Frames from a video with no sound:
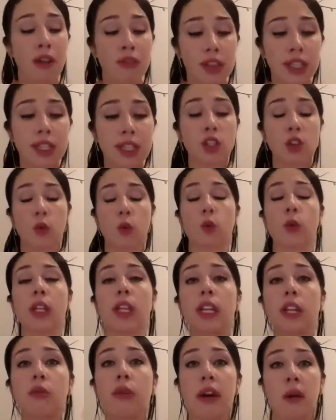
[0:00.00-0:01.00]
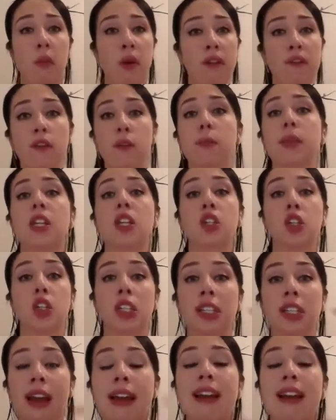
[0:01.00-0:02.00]
And this is a really great way for me to
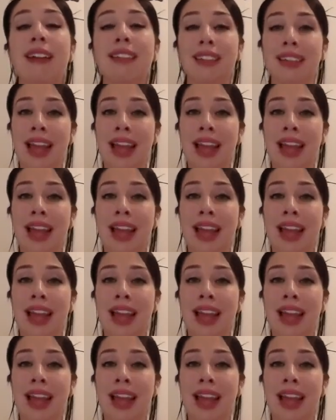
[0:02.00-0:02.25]
just like